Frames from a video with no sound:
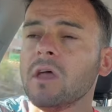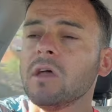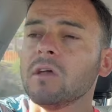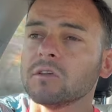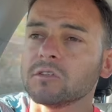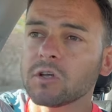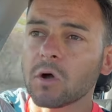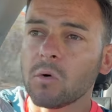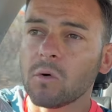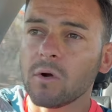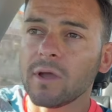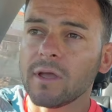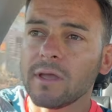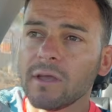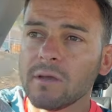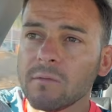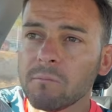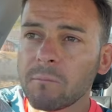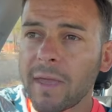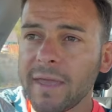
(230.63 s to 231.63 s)
So
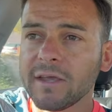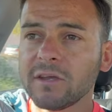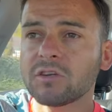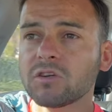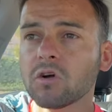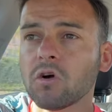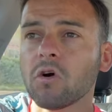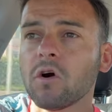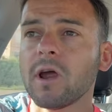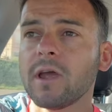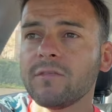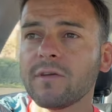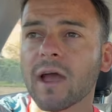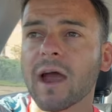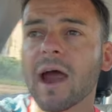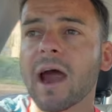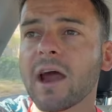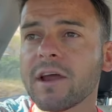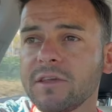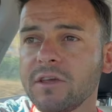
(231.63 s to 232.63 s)
make sure if you
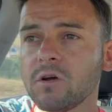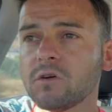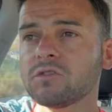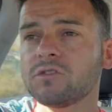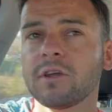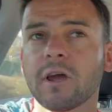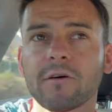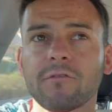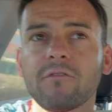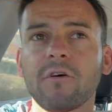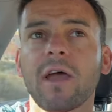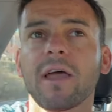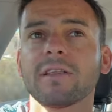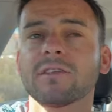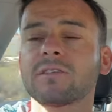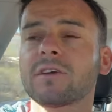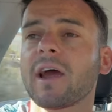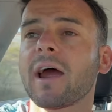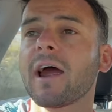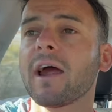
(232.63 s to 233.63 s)
are using your
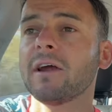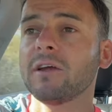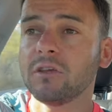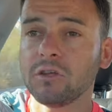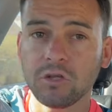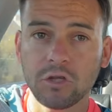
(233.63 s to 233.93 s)
friend's car,